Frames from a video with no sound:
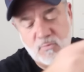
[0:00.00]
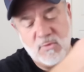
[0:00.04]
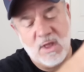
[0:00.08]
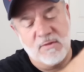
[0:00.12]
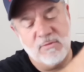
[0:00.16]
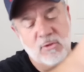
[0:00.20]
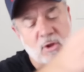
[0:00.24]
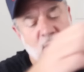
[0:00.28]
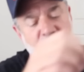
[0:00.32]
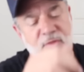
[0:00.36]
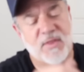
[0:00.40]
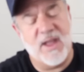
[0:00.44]

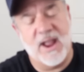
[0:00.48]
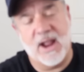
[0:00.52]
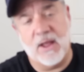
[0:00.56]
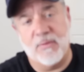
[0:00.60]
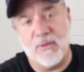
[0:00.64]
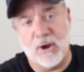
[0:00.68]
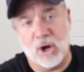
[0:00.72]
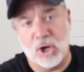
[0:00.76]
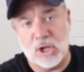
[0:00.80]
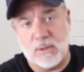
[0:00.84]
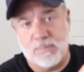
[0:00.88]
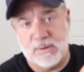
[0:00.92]
little thing in
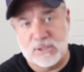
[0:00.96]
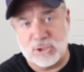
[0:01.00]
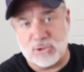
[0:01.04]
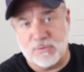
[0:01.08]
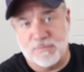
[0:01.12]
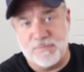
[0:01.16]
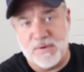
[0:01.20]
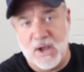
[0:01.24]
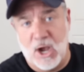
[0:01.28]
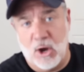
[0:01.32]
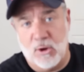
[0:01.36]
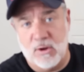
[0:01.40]
there. You can put your
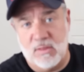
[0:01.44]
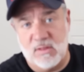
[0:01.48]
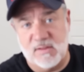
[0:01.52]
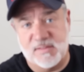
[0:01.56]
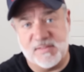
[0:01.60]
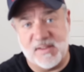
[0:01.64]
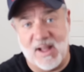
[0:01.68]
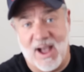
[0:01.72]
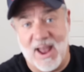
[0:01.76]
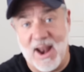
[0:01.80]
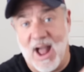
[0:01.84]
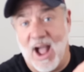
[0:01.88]
phone in the
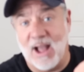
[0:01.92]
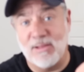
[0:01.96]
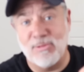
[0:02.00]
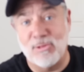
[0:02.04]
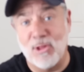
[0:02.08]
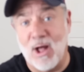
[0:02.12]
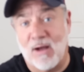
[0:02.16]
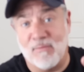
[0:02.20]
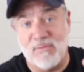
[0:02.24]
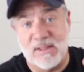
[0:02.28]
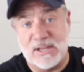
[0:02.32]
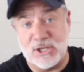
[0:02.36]
side. I
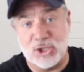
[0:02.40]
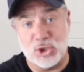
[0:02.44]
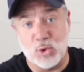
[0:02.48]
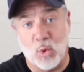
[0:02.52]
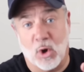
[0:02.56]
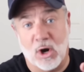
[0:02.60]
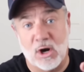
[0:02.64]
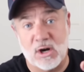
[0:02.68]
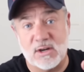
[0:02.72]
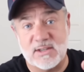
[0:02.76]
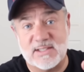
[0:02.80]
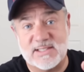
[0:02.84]
love these
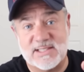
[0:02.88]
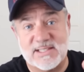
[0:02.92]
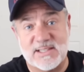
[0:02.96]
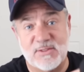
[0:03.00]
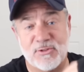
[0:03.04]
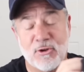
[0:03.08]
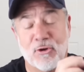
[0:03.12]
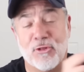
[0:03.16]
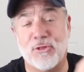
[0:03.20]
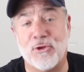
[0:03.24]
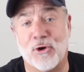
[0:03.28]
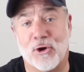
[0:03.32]
shorts.
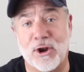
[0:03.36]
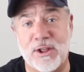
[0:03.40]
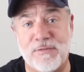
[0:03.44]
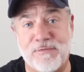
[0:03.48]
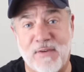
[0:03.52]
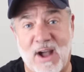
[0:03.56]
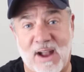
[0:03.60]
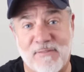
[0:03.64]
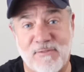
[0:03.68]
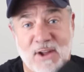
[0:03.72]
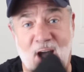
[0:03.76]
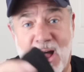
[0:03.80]
They're
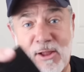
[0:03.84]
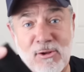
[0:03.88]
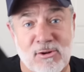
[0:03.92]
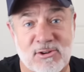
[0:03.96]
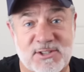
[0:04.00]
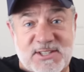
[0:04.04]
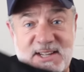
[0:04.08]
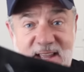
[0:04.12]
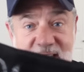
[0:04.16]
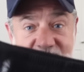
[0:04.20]
$35